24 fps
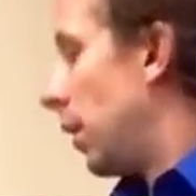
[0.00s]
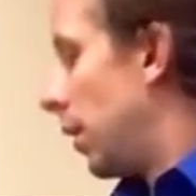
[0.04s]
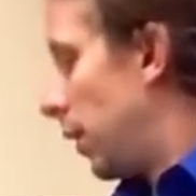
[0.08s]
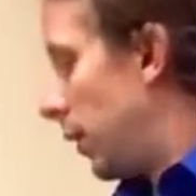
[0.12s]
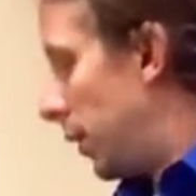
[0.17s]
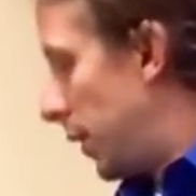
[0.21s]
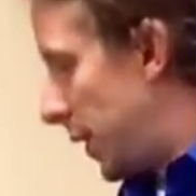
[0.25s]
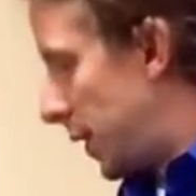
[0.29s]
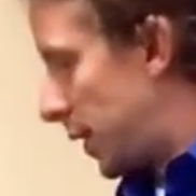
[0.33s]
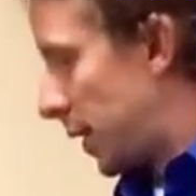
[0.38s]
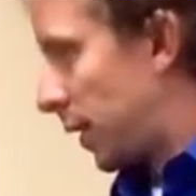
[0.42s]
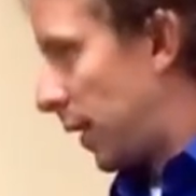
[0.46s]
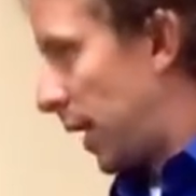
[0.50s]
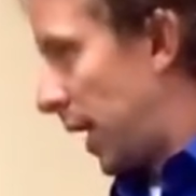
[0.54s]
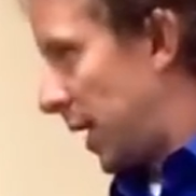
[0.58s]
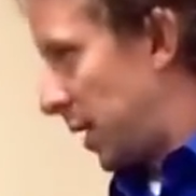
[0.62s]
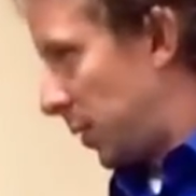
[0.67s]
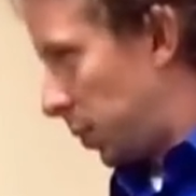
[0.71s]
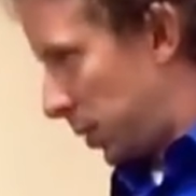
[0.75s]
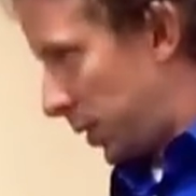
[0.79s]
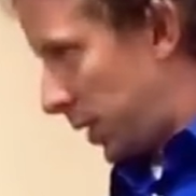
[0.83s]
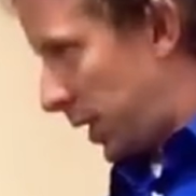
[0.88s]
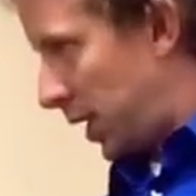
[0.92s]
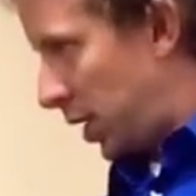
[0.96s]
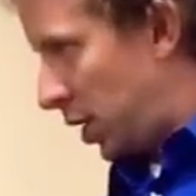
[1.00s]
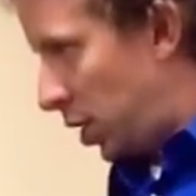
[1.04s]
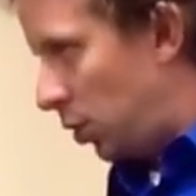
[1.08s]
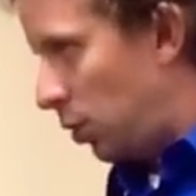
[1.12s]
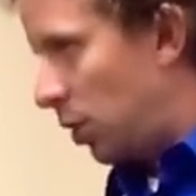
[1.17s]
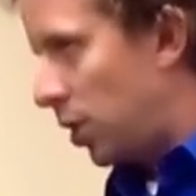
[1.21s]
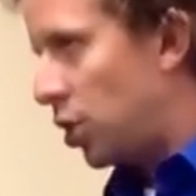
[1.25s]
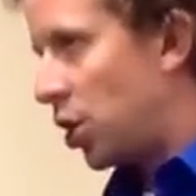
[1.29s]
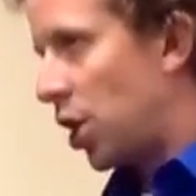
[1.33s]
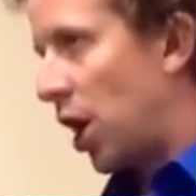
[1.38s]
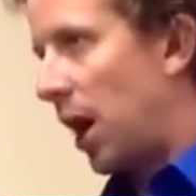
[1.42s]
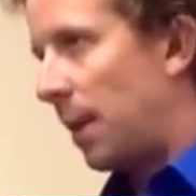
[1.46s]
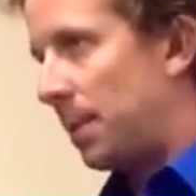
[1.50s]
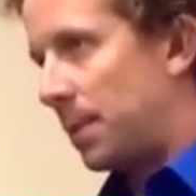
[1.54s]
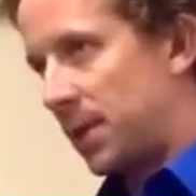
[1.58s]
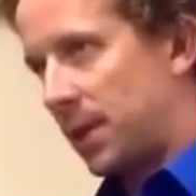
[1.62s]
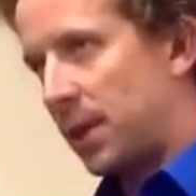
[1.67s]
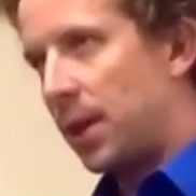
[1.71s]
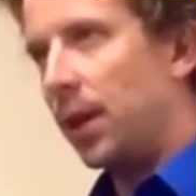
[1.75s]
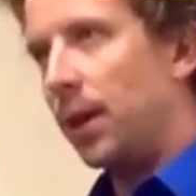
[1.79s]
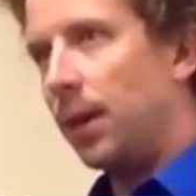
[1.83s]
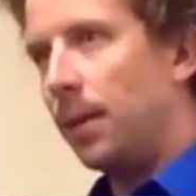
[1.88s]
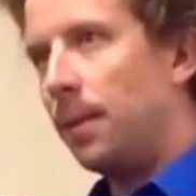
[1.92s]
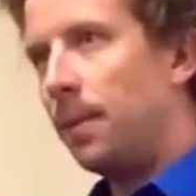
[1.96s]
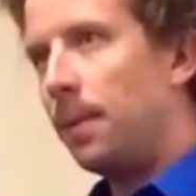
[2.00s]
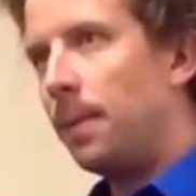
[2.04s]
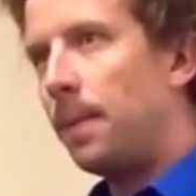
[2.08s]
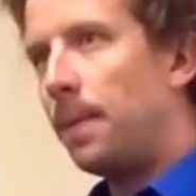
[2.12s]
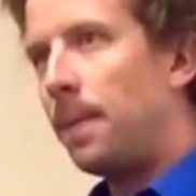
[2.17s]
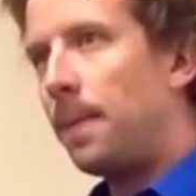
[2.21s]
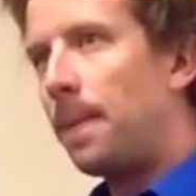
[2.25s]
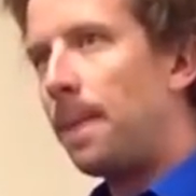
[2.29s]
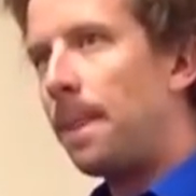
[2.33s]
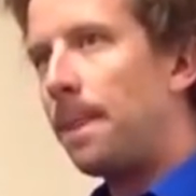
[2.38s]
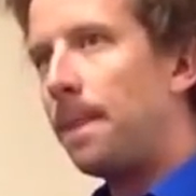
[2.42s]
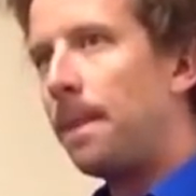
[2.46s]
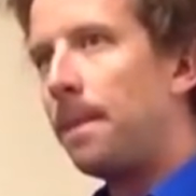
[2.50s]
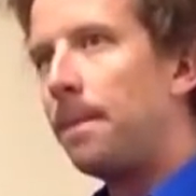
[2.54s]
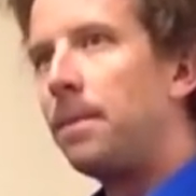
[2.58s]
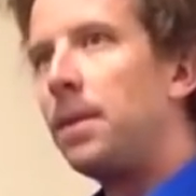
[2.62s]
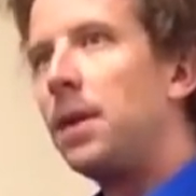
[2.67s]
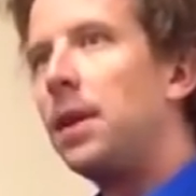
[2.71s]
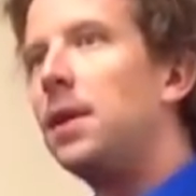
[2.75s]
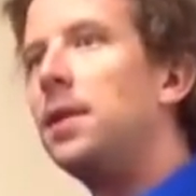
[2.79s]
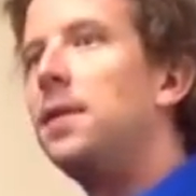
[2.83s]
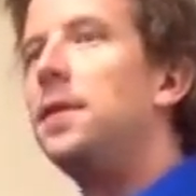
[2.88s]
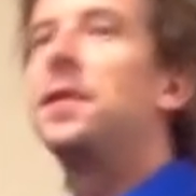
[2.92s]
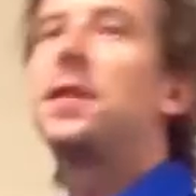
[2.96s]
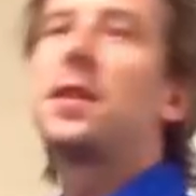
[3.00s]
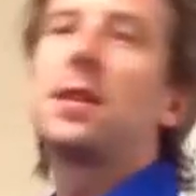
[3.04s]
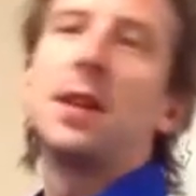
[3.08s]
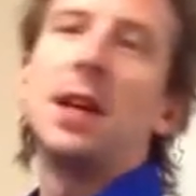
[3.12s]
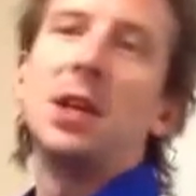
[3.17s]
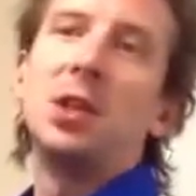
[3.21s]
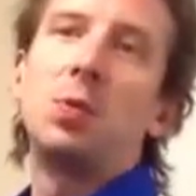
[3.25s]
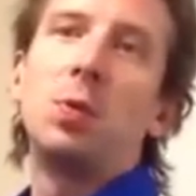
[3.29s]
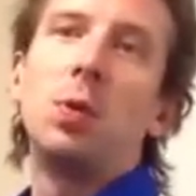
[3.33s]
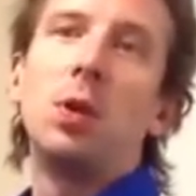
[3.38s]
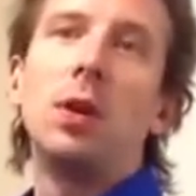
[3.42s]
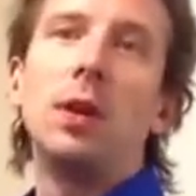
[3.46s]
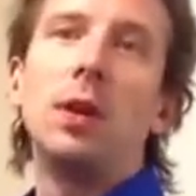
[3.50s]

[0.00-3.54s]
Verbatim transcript: this class will teach you a job skill. This class will